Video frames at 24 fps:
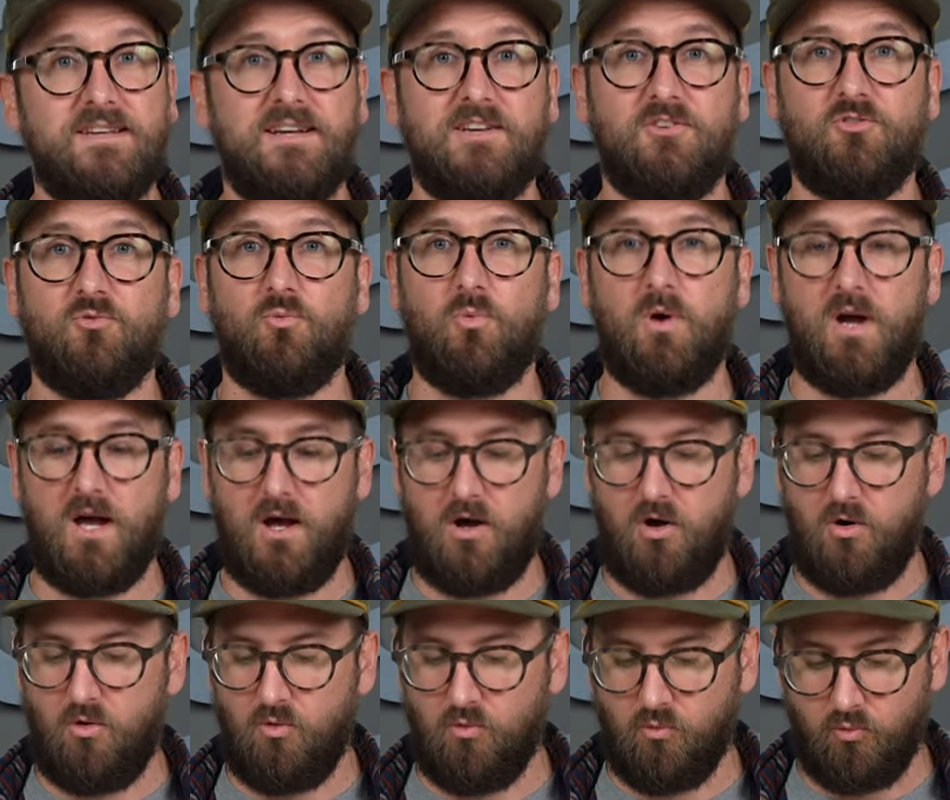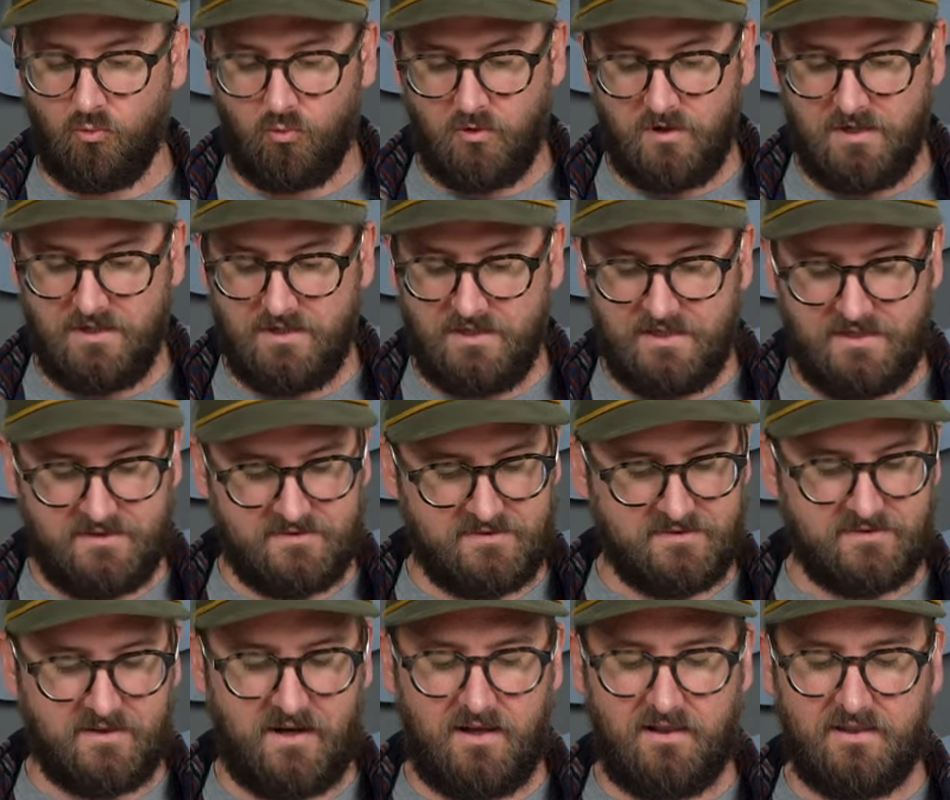as well. Really
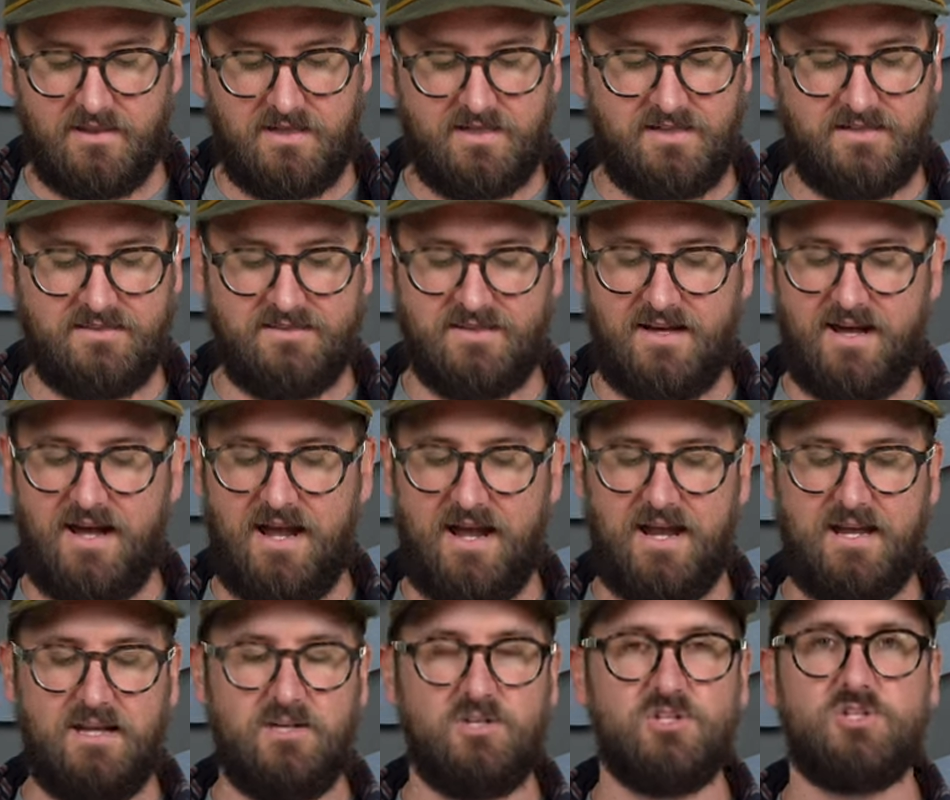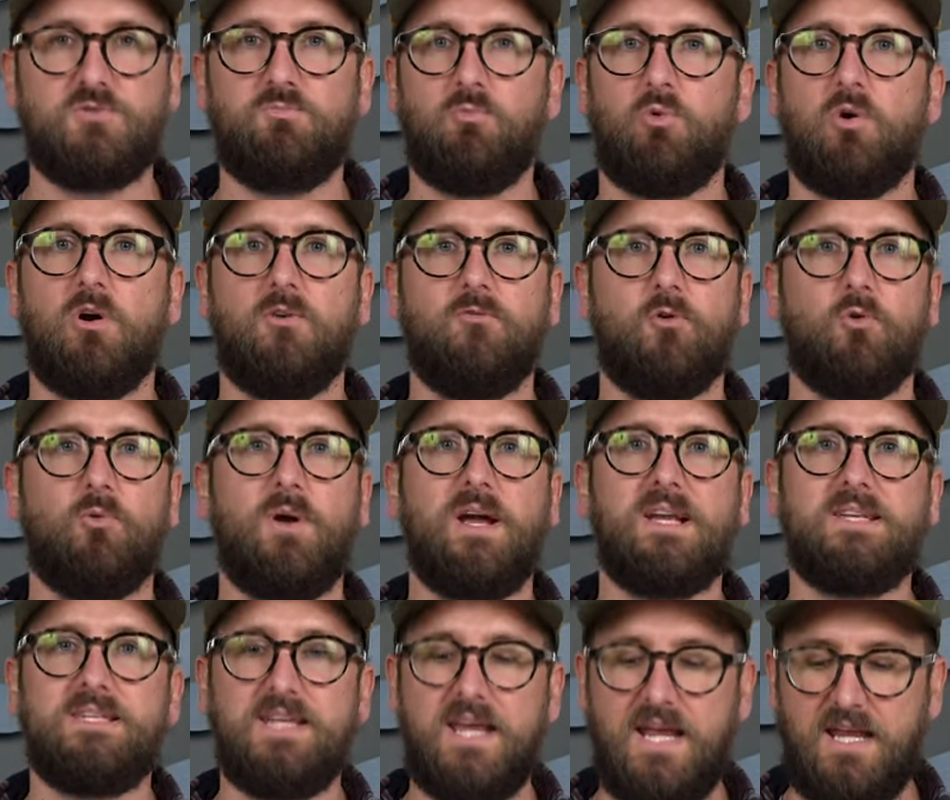solid design, just more of a
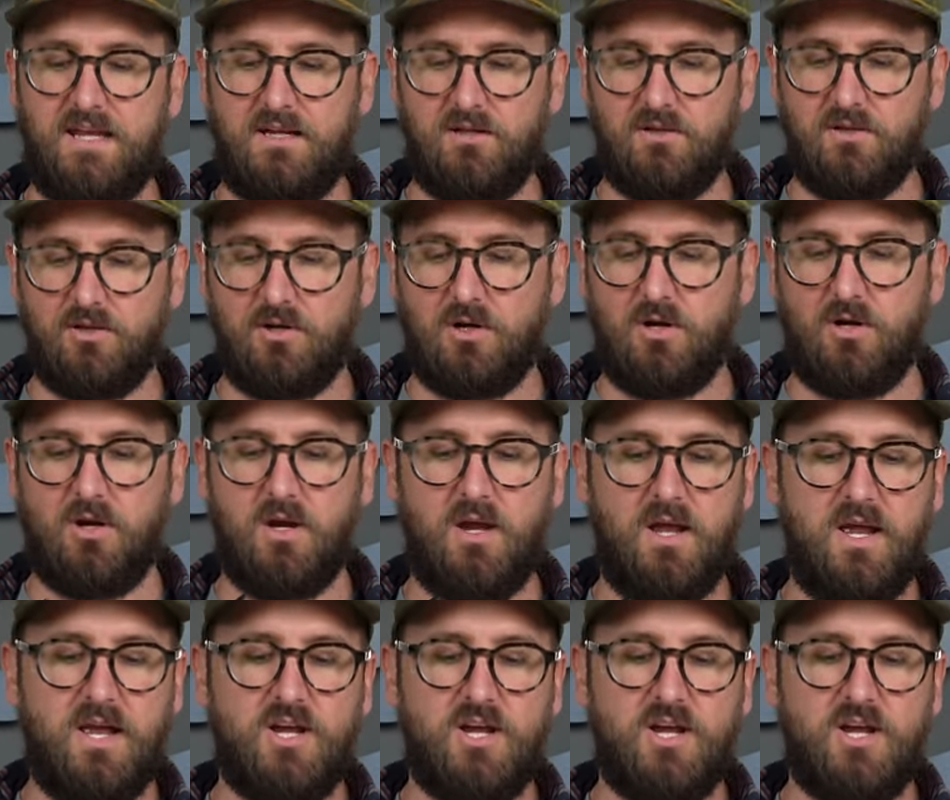rectangular